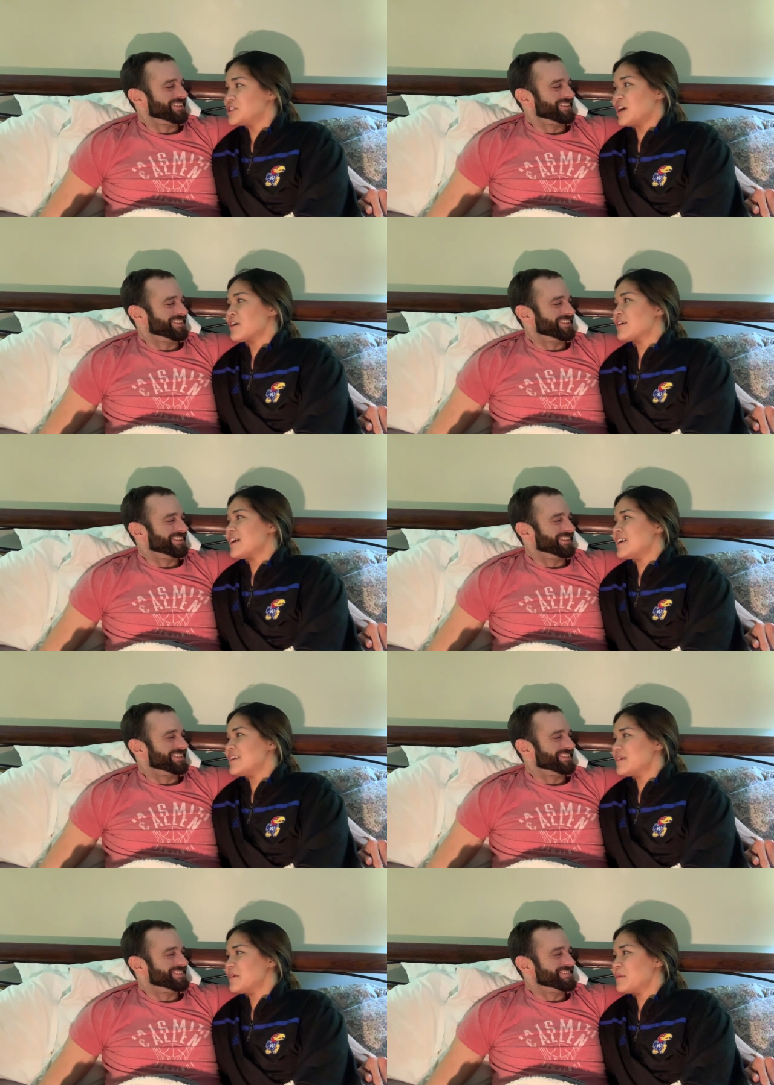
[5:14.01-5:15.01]

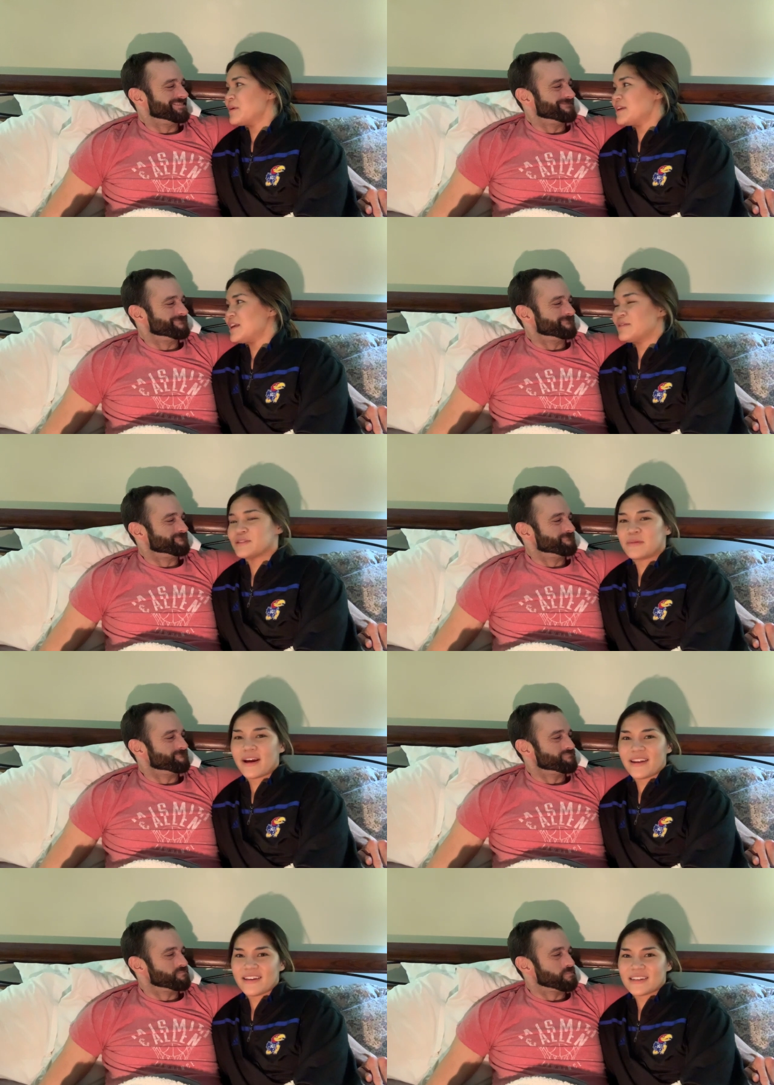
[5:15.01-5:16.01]
Speaker 1: jared when he was
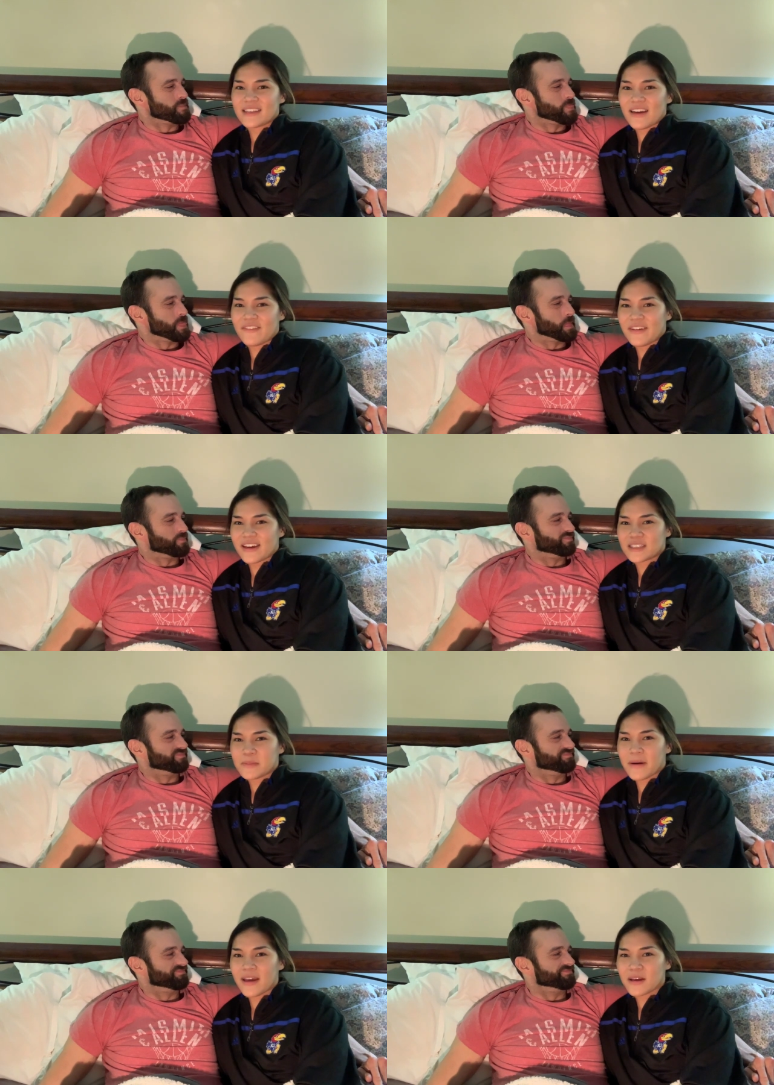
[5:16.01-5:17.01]
riding his fes
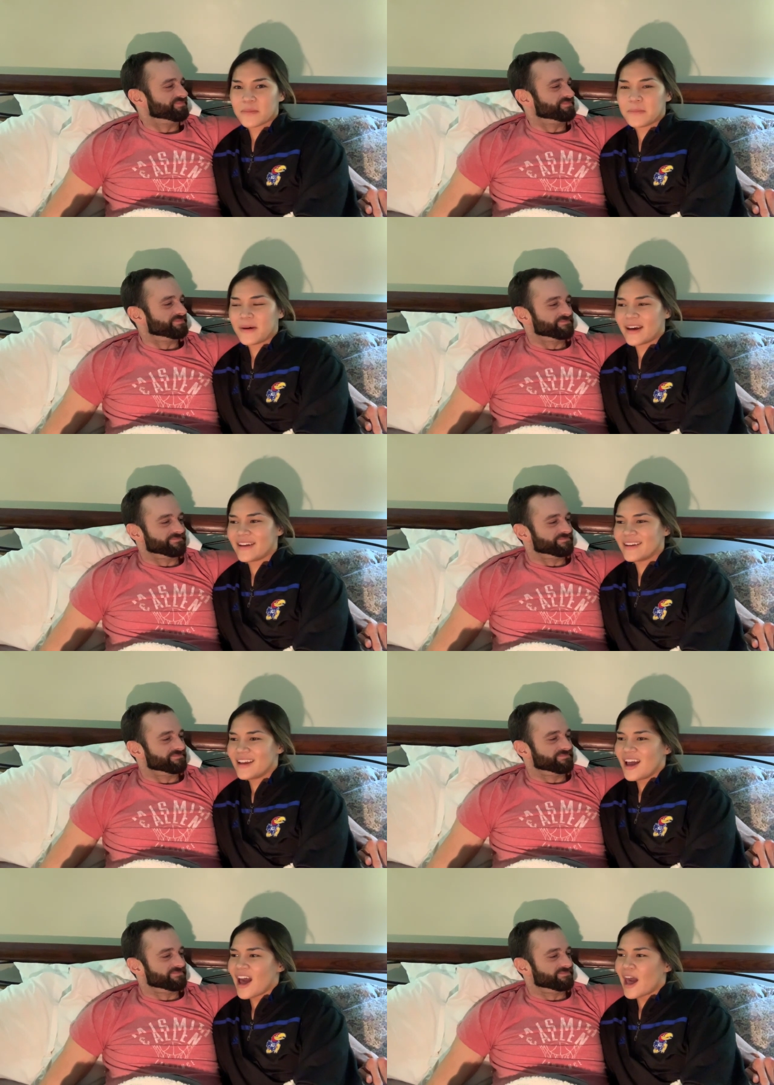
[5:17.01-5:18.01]
bike but
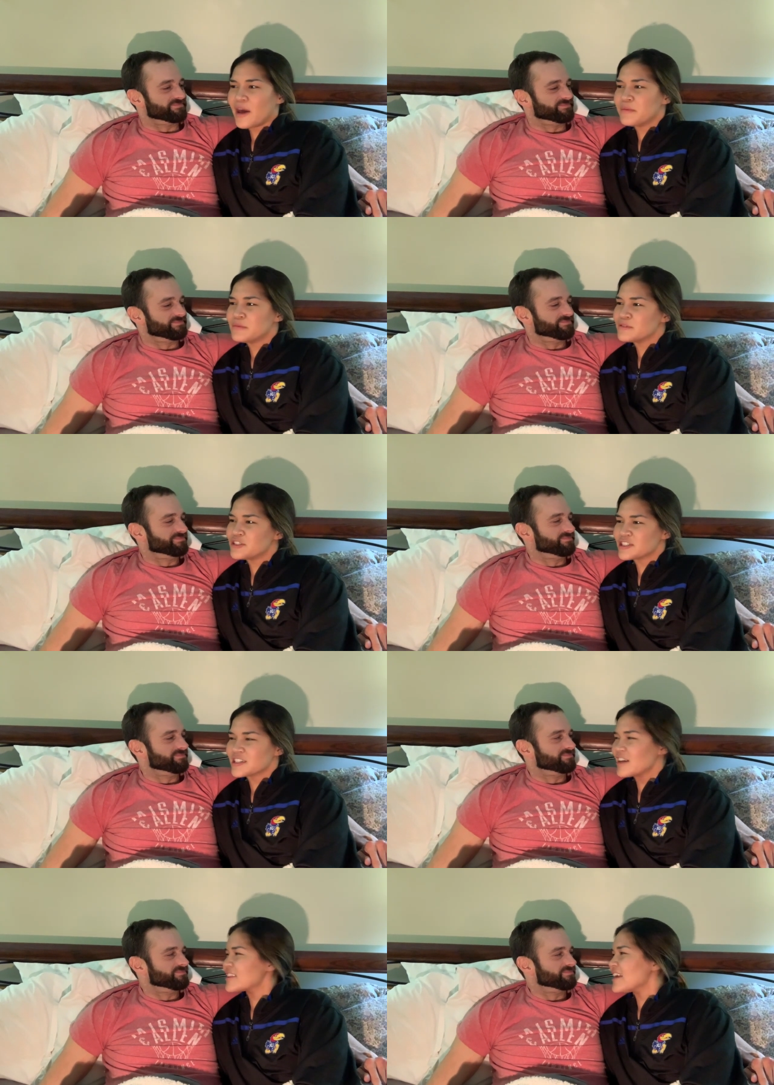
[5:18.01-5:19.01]
i just
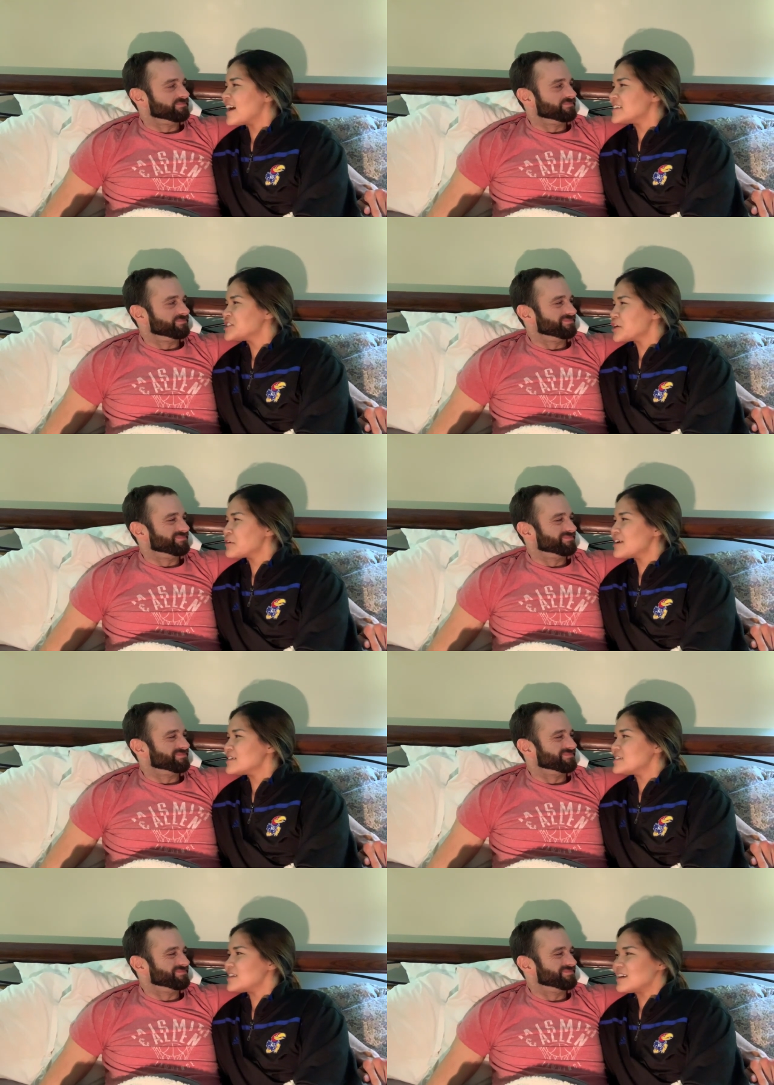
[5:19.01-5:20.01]
got the uh, general
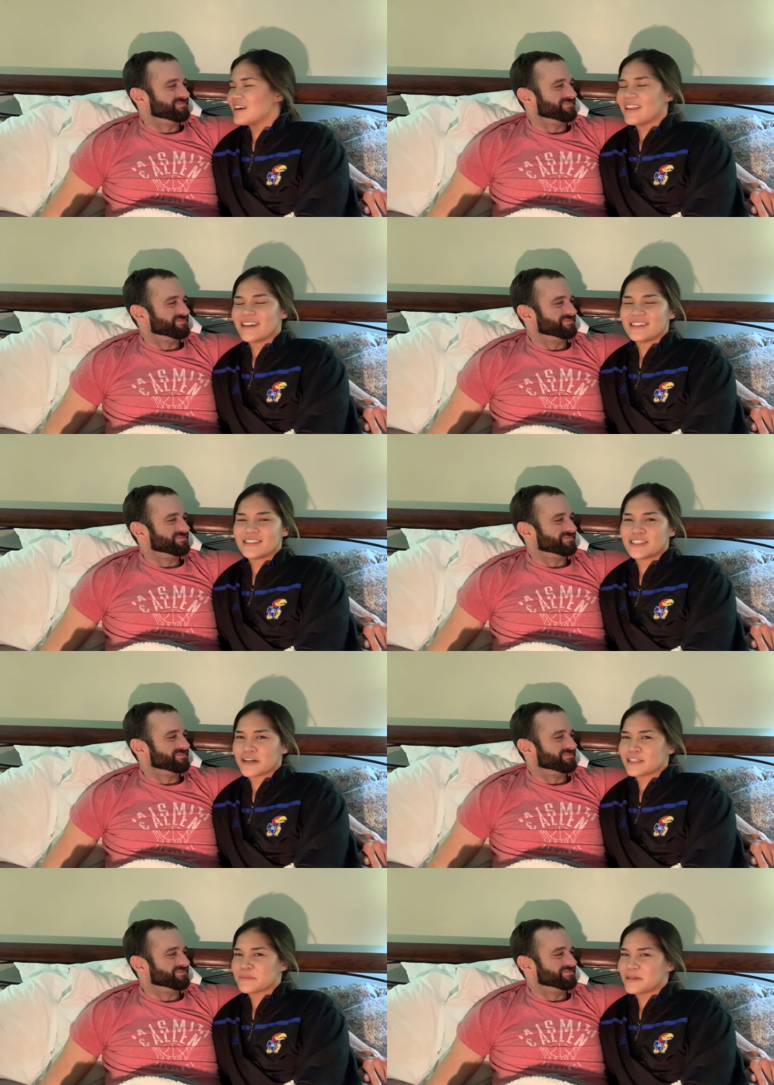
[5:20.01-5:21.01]
idea that
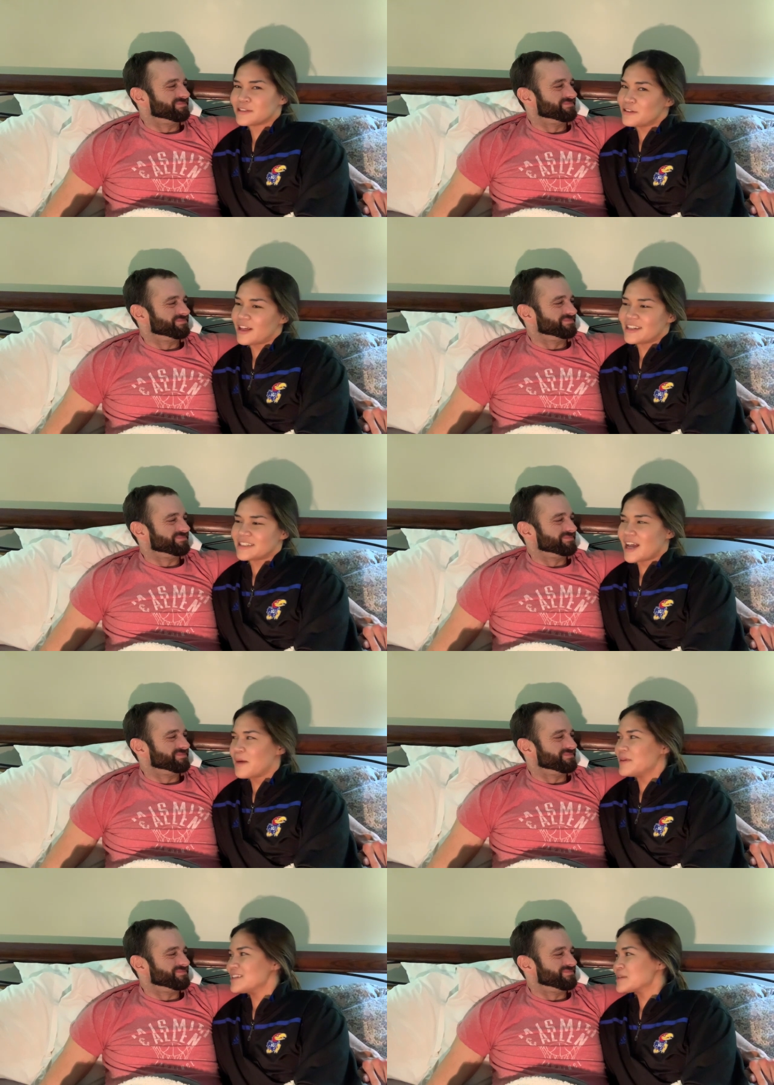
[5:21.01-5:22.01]
jared spent a lot of
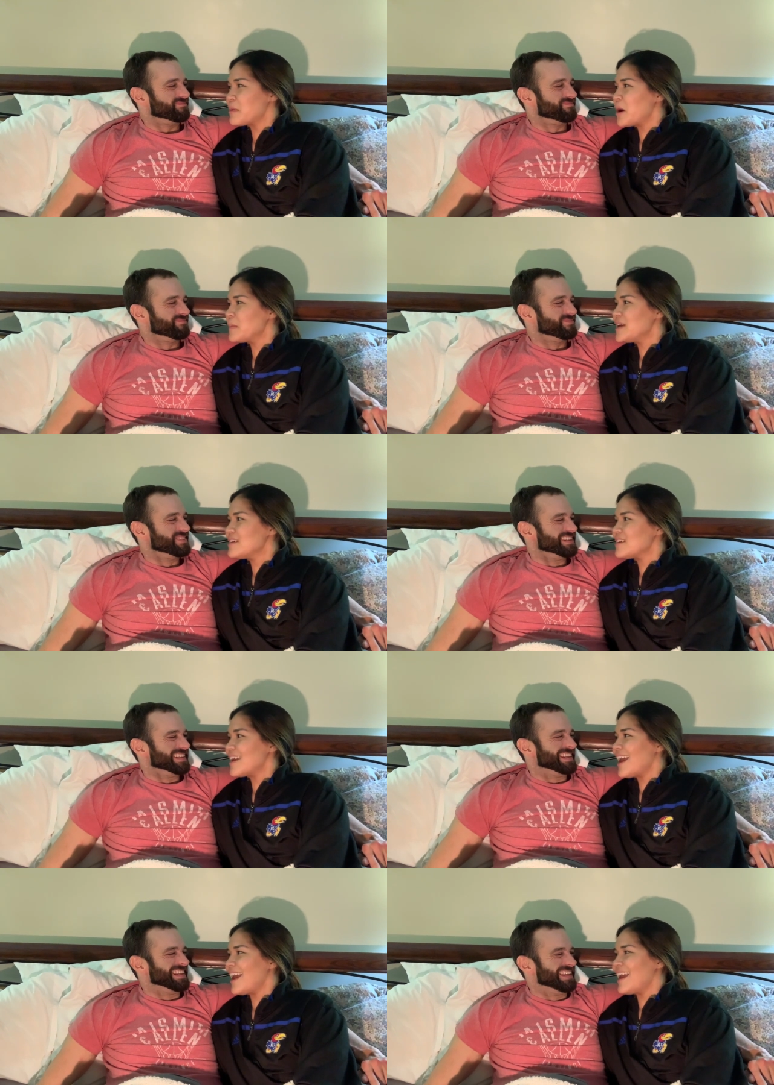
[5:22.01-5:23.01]
time in his apartment
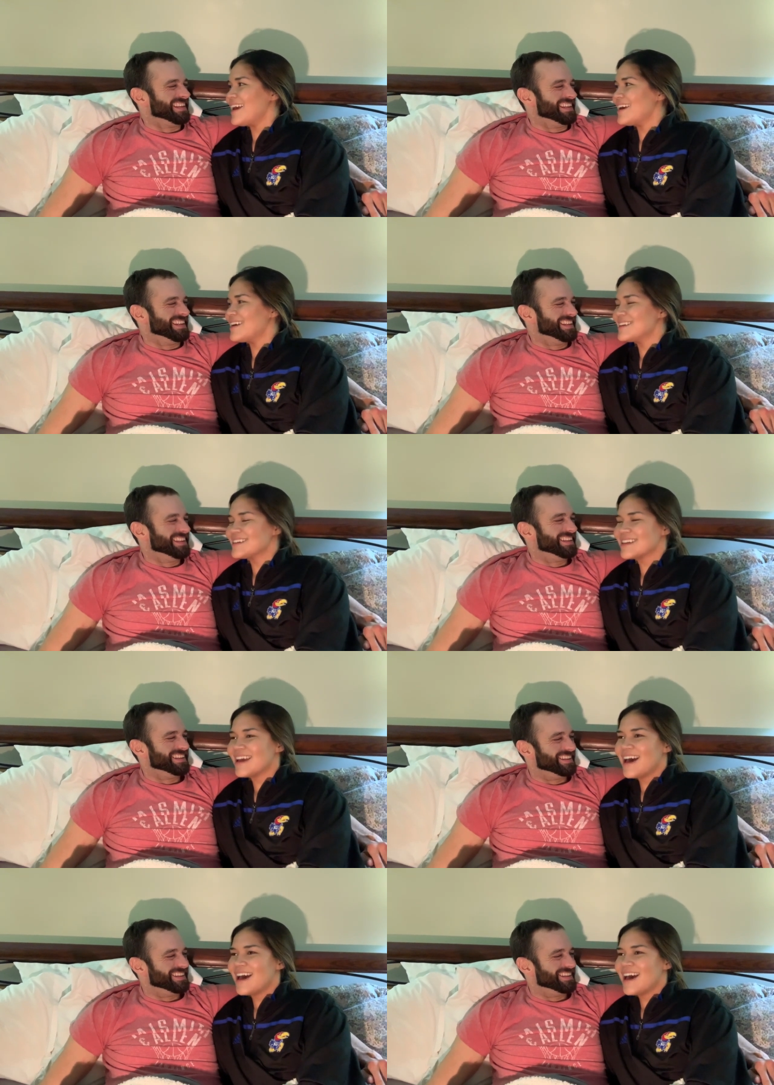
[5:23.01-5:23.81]
and